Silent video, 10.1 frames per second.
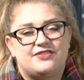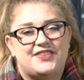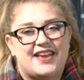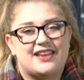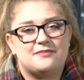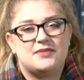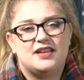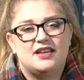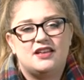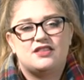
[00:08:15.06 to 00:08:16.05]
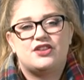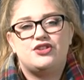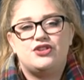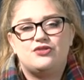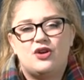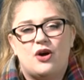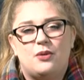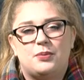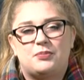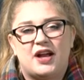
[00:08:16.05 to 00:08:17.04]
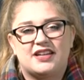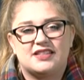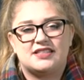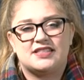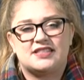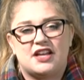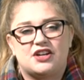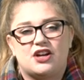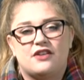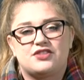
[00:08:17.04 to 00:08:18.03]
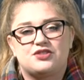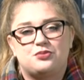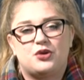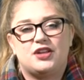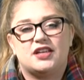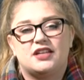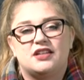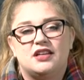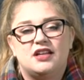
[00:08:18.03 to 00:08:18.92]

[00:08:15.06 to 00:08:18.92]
Fame, the New Hope Pregnancy Center of Sheboygan,